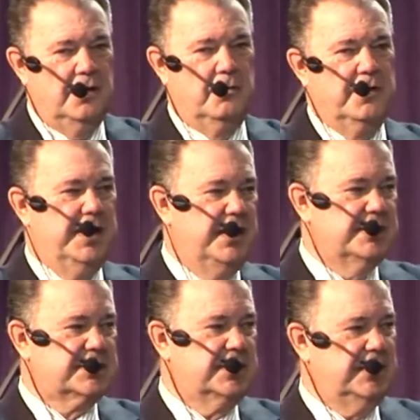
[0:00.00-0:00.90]
Were they
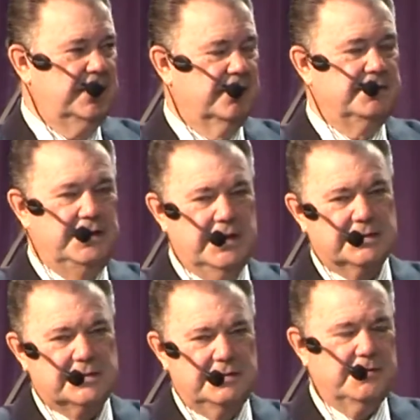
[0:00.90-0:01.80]
his to give?
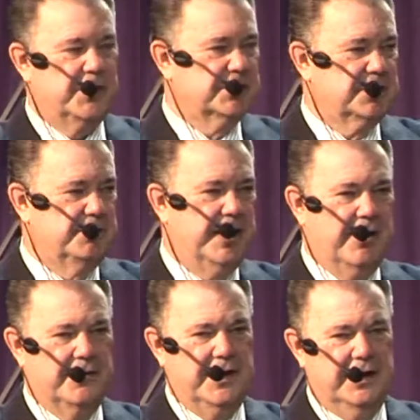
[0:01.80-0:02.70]
Yes, they're the prince of the
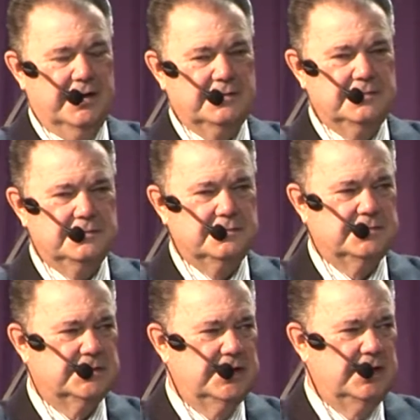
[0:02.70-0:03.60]
power of the air.
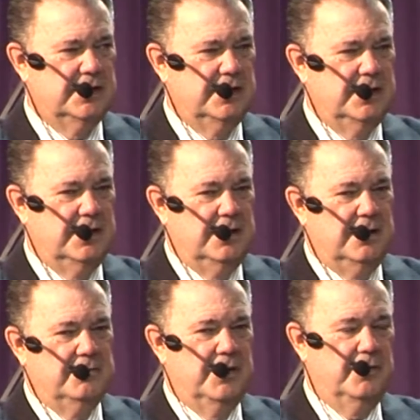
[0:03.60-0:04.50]

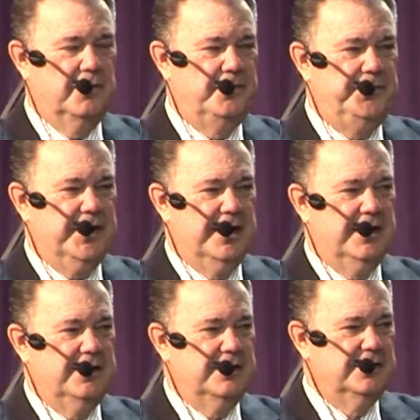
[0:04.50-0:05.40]
But
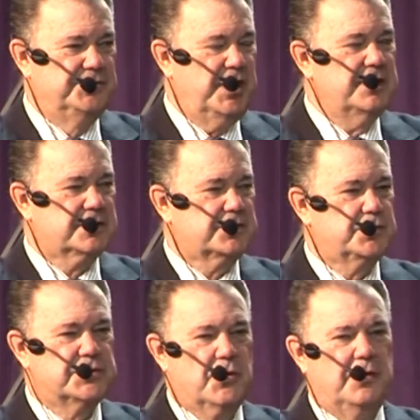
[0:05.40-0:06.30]

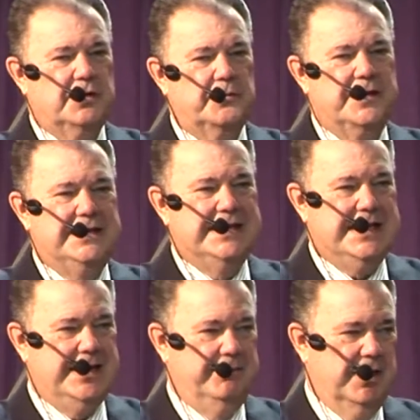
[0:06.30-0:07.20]
Jesus was going to
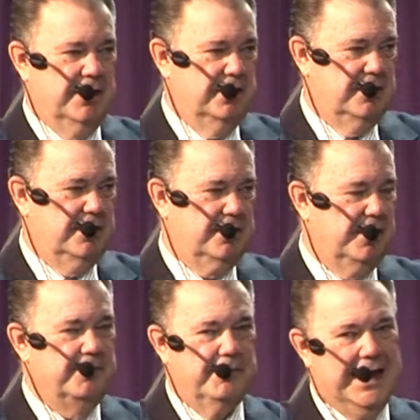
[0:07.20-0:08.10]
redeem
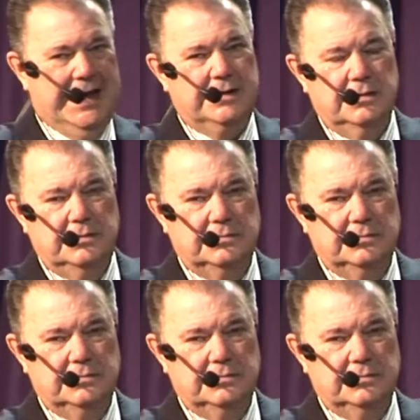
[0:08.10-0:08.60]
them back